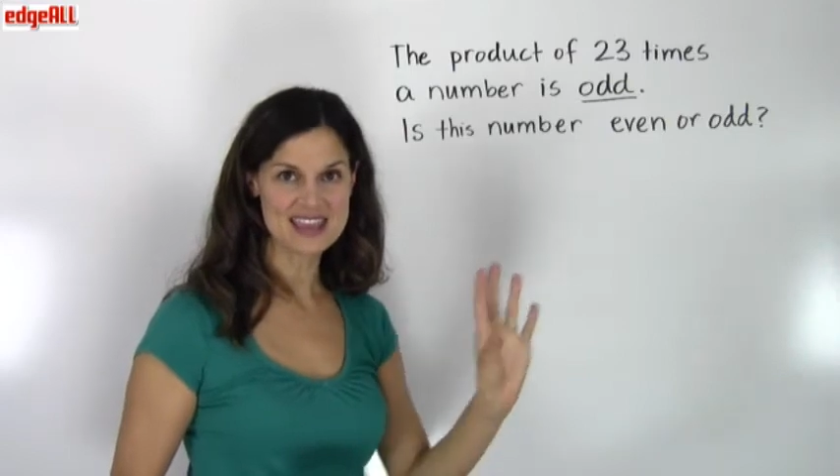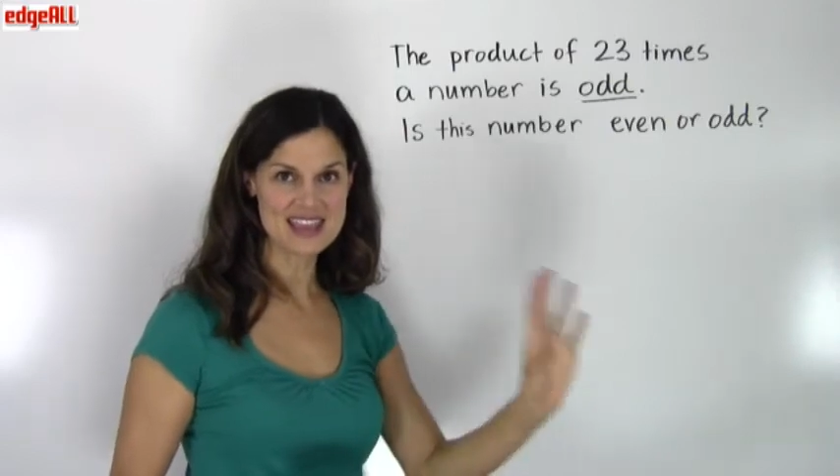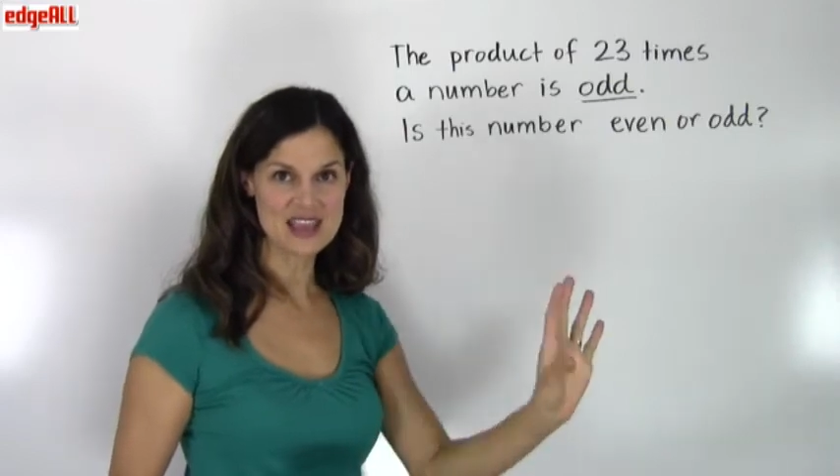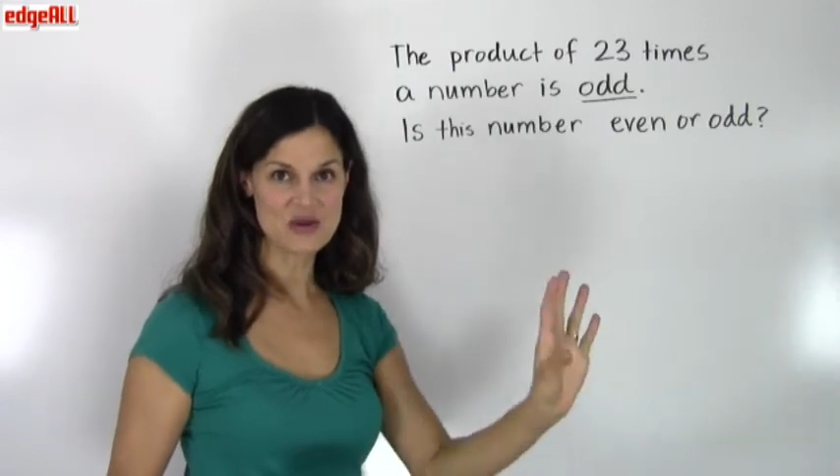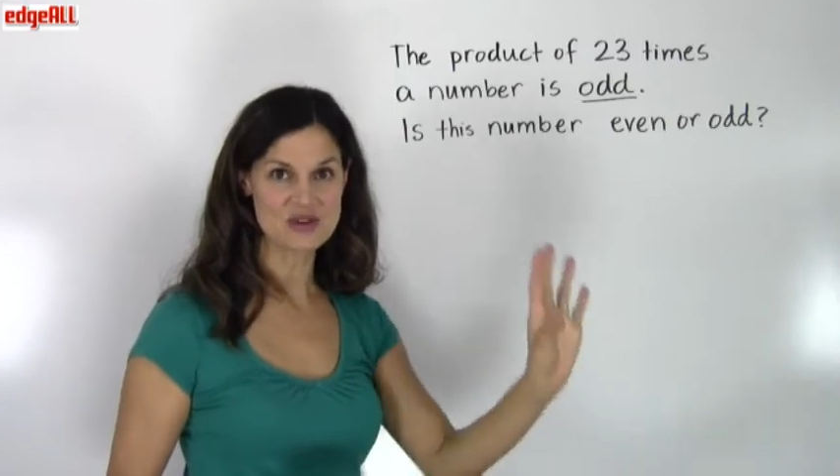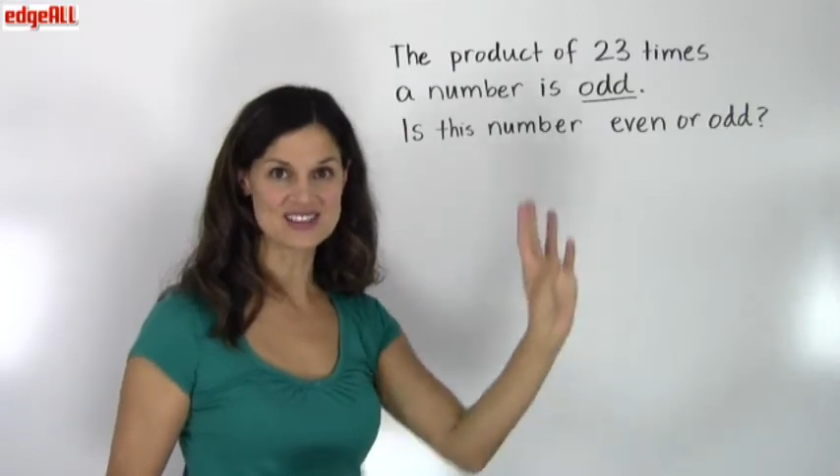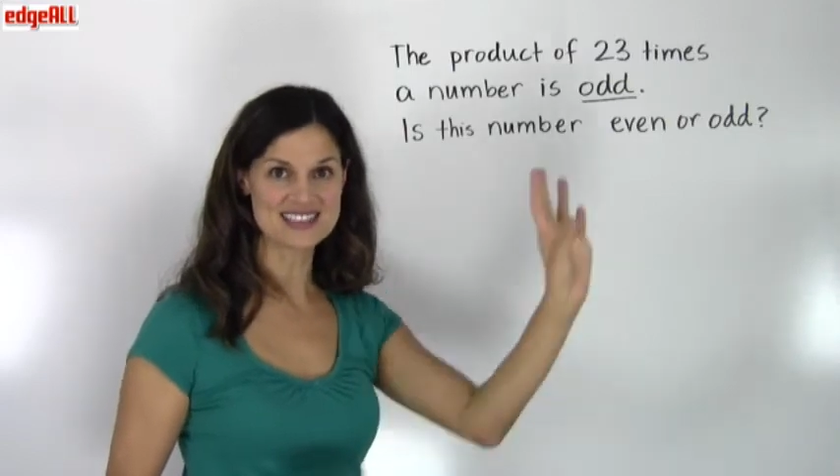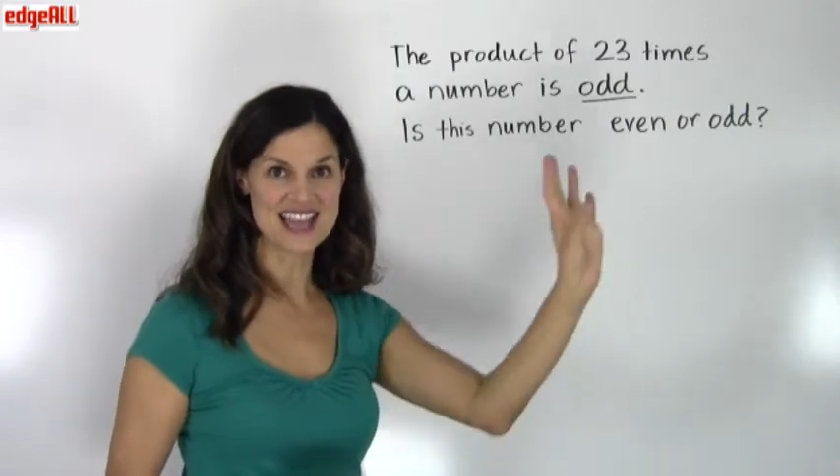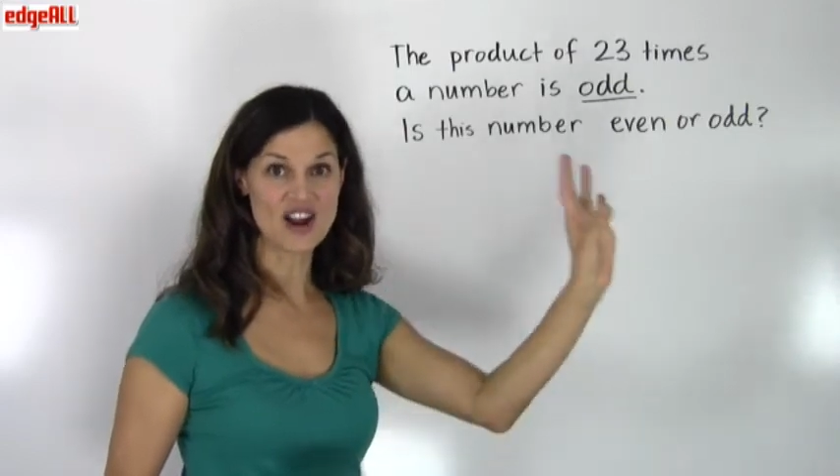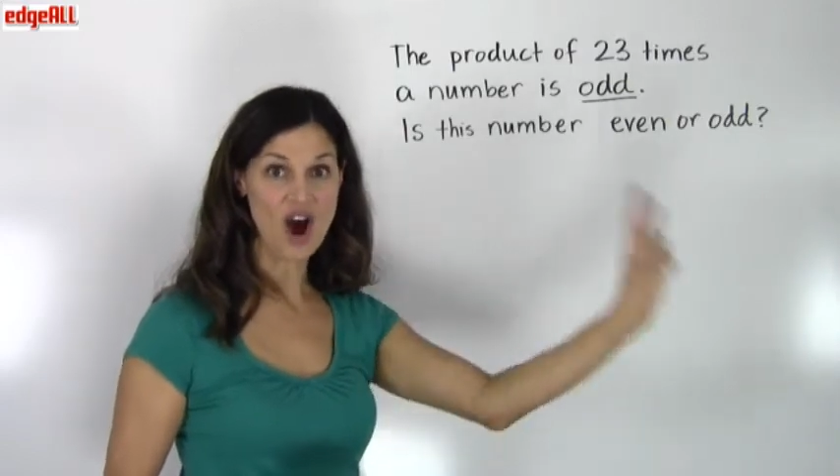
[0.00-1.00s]
equals
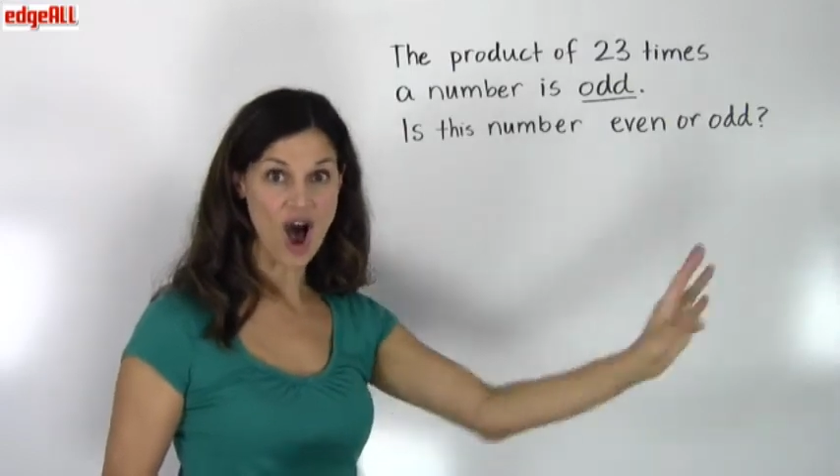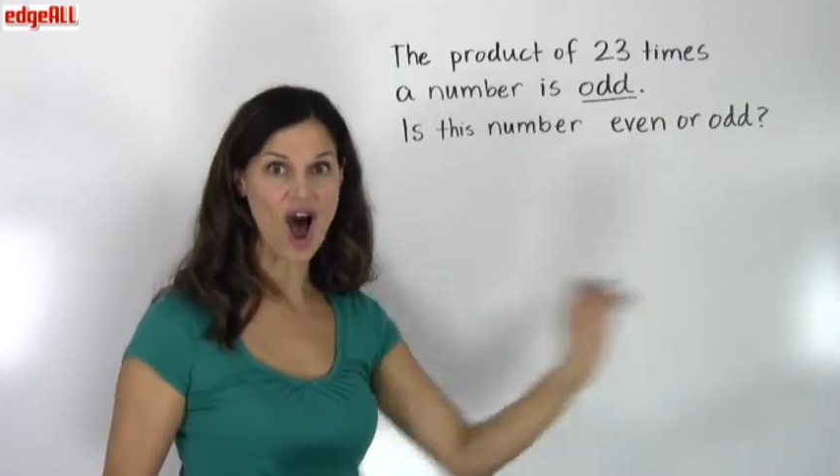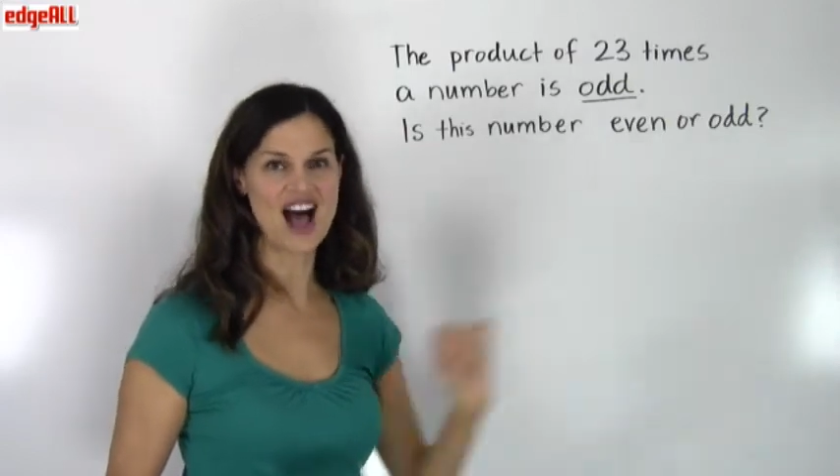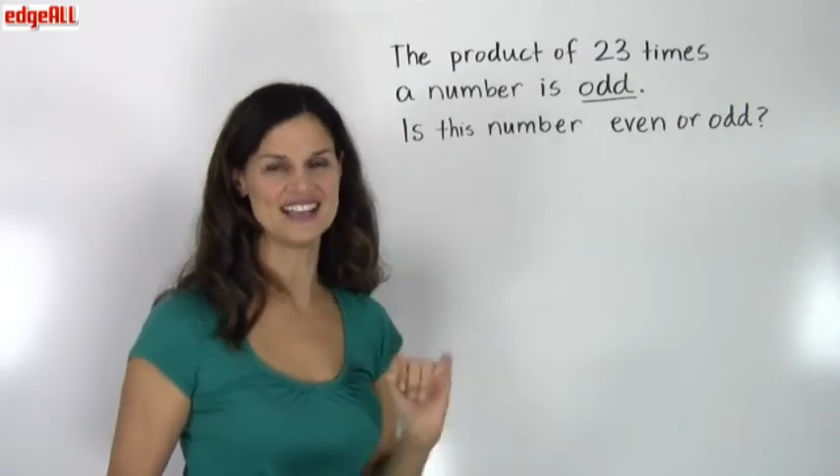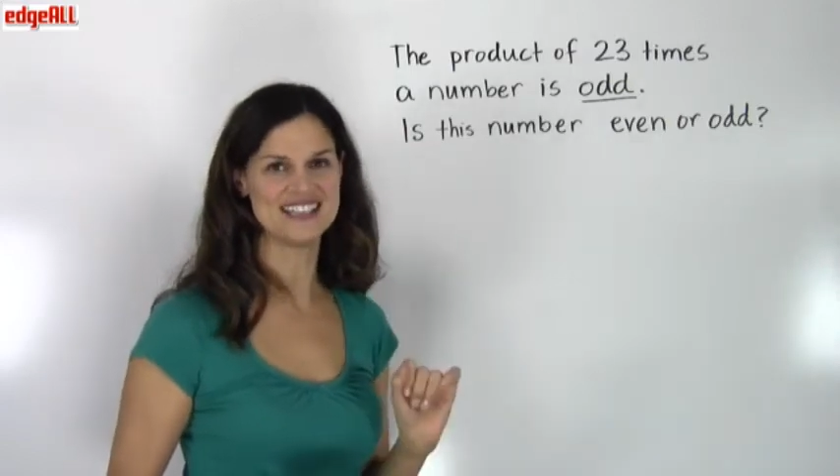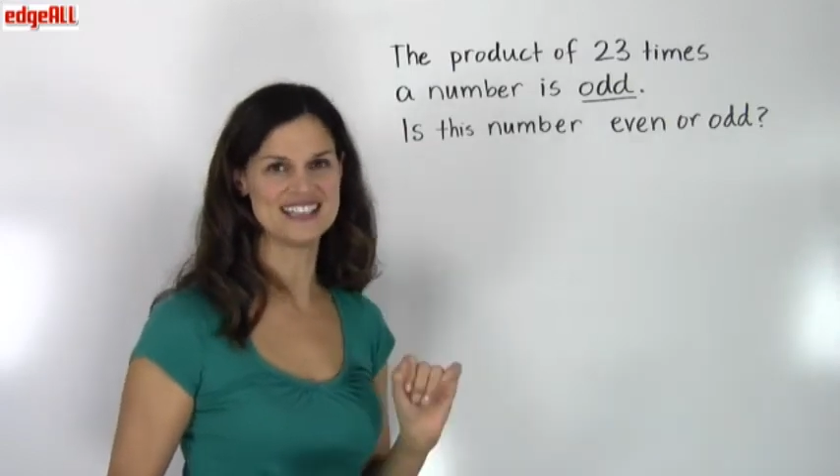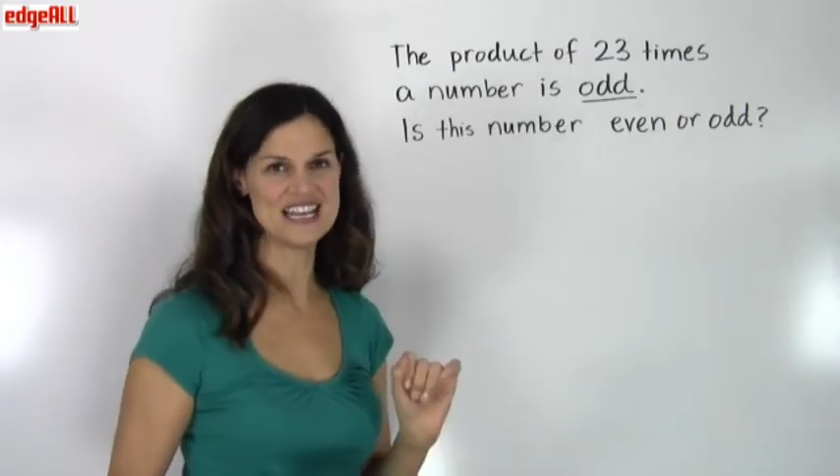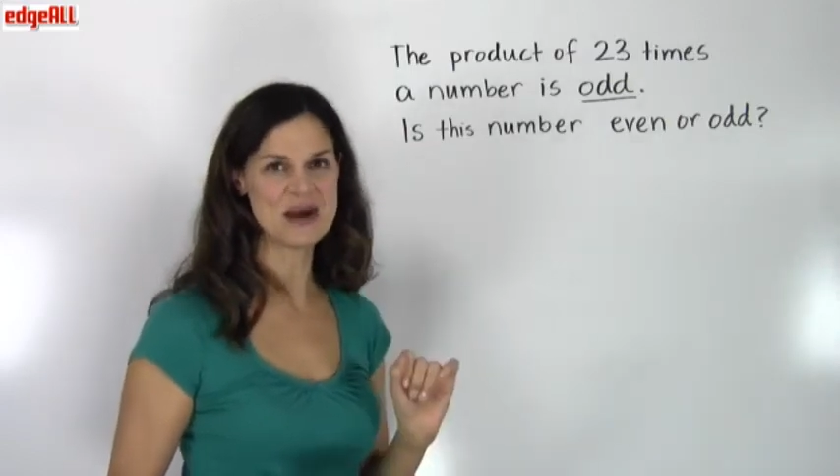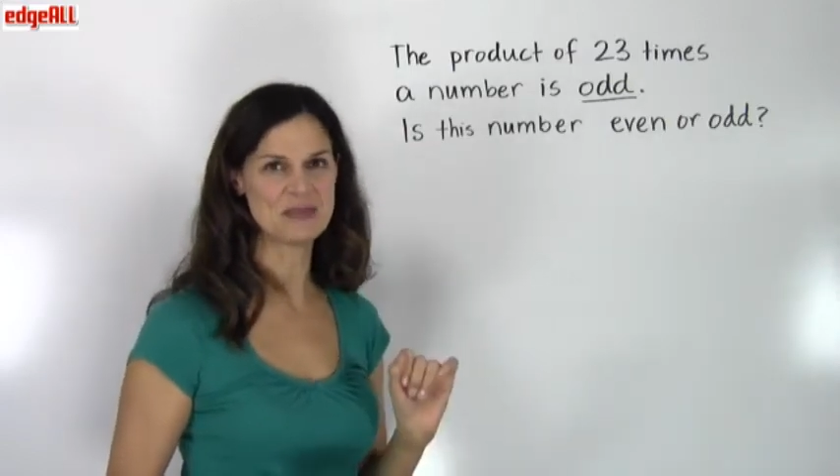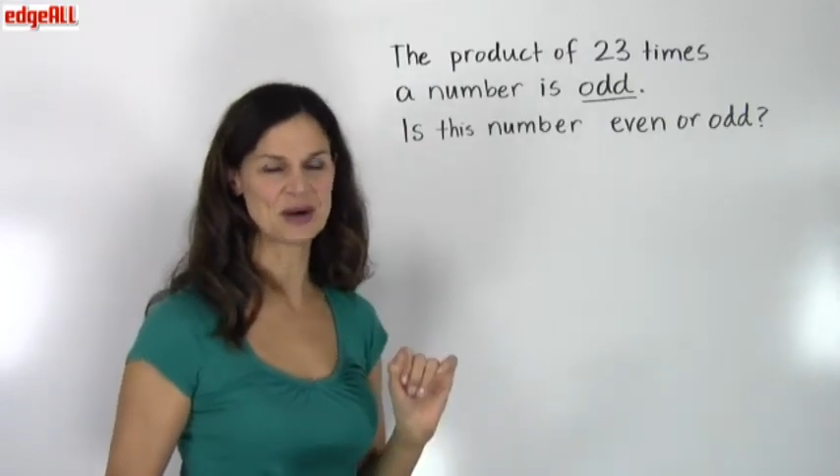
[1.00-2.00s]
an odd
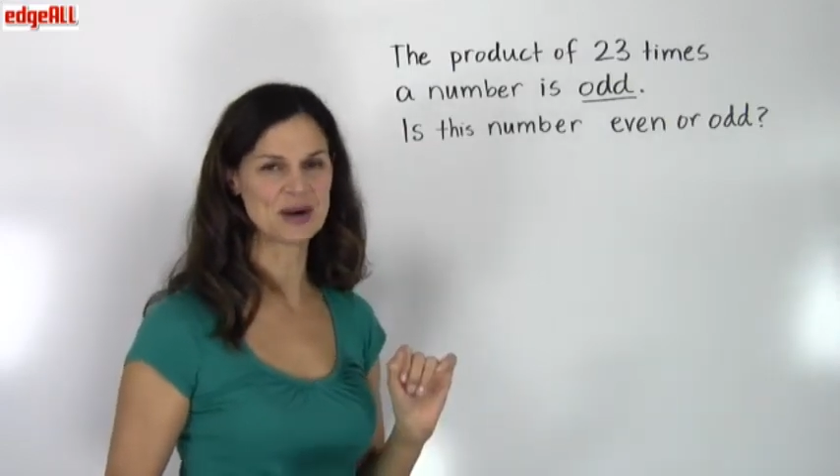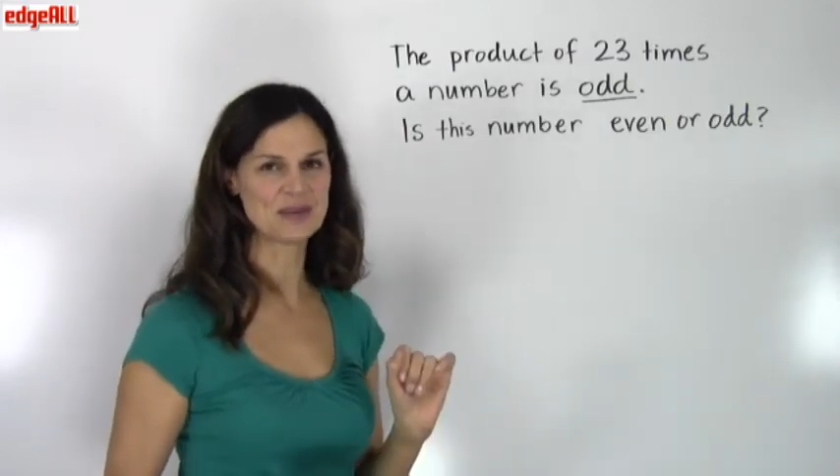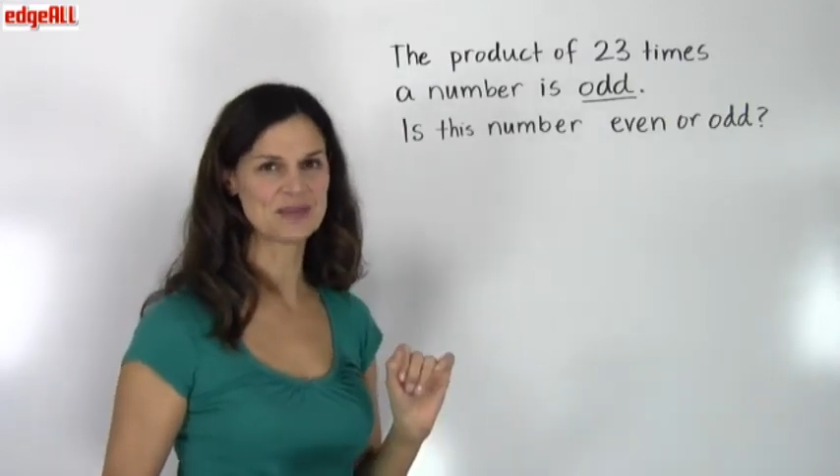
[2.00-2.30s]
number.